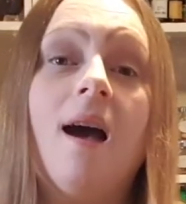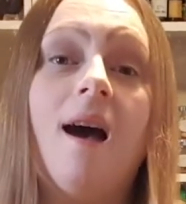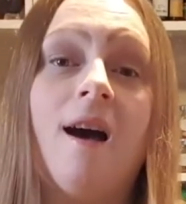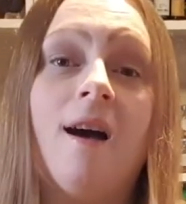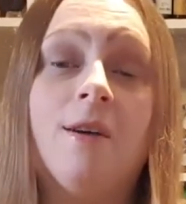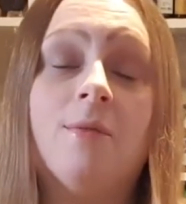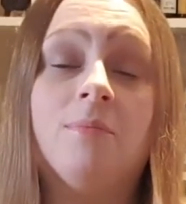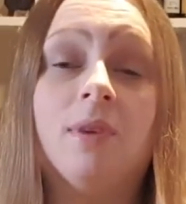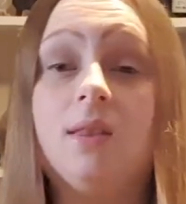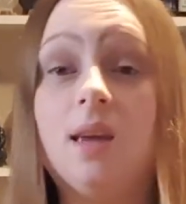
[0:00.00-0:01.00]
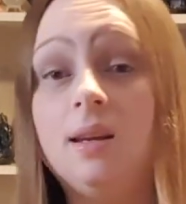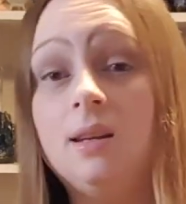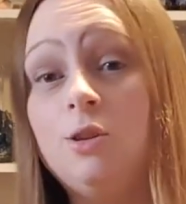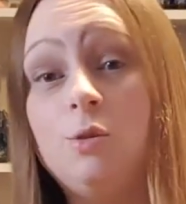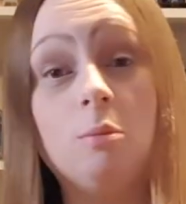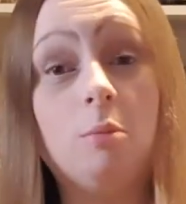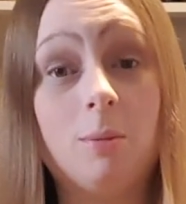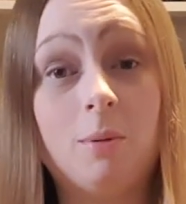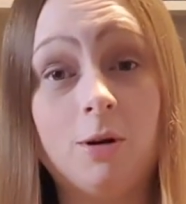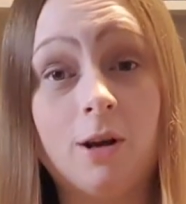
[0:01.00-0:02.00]
Then you can
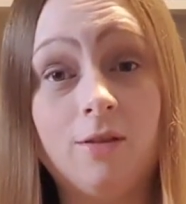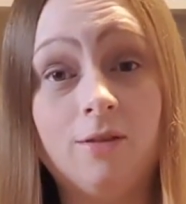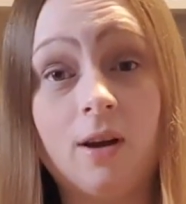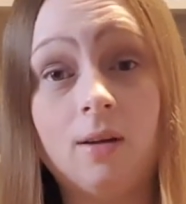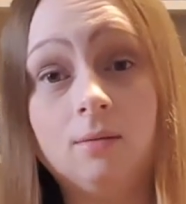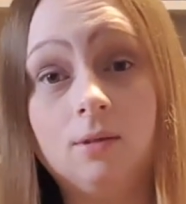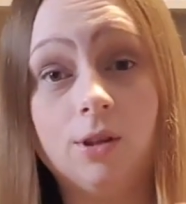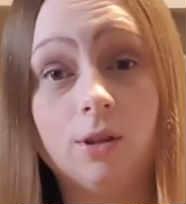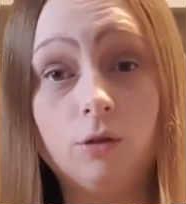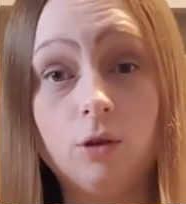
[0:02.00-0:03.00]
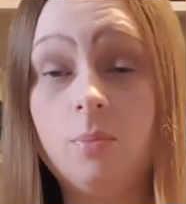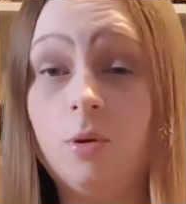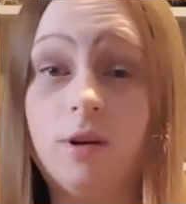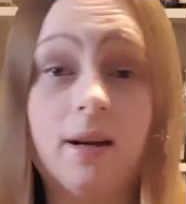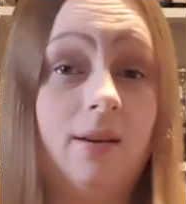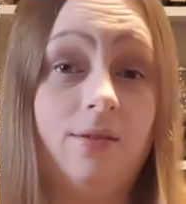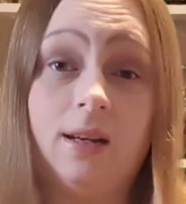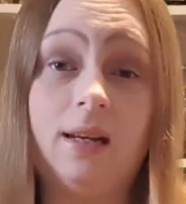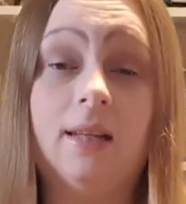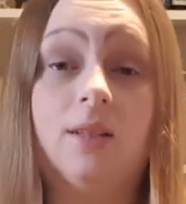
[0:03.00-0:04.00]
pop on over to the group or any of the
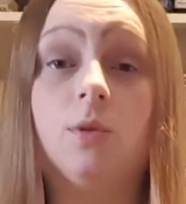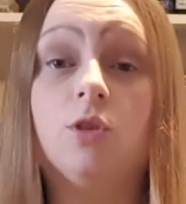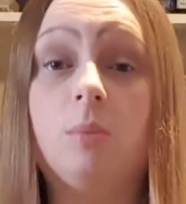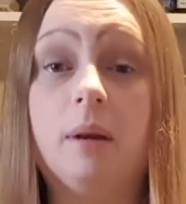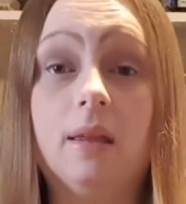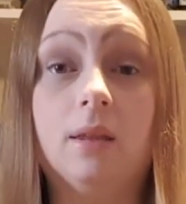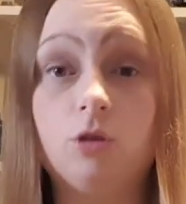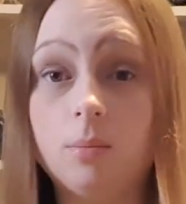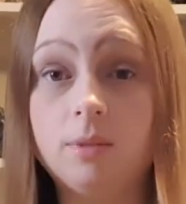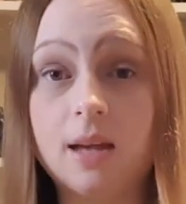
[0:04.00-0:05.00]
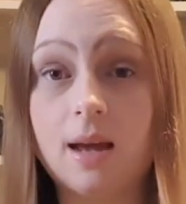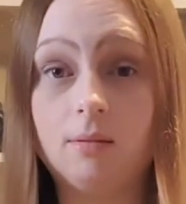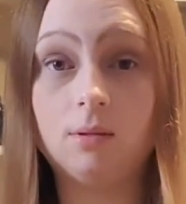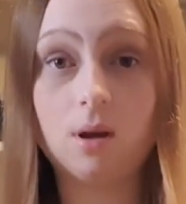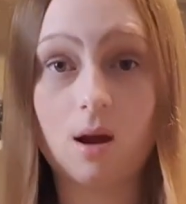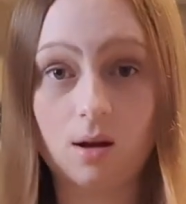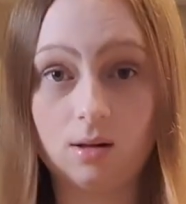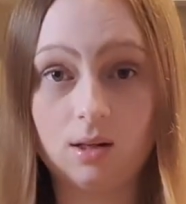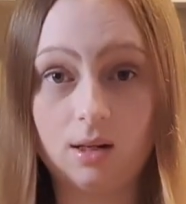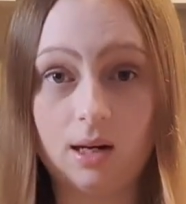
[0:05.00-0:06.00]
links which will be in the drop down
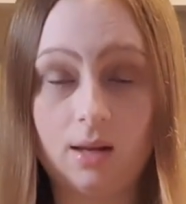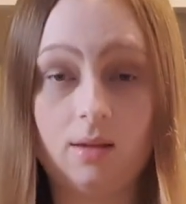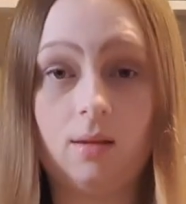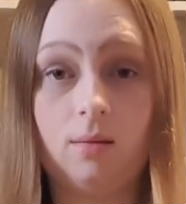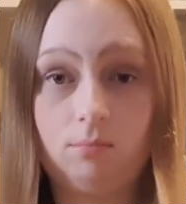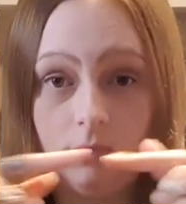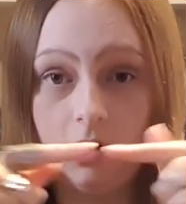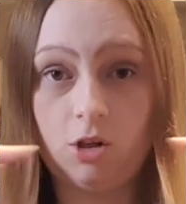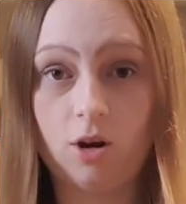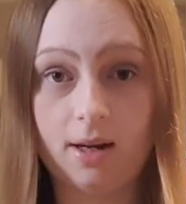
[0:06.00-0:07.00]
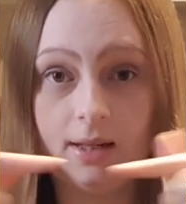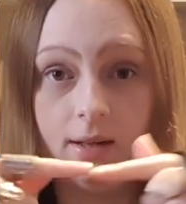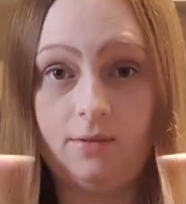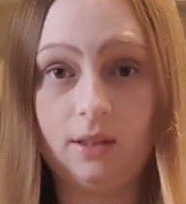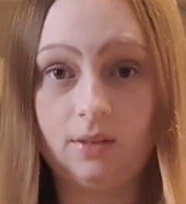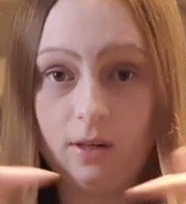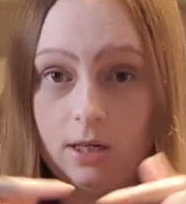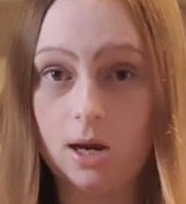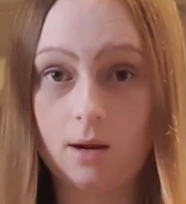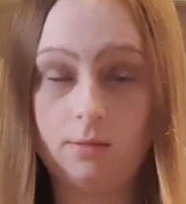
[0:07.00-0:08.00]
underneath the title of this
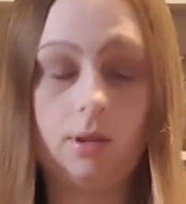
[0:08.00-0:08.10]
video.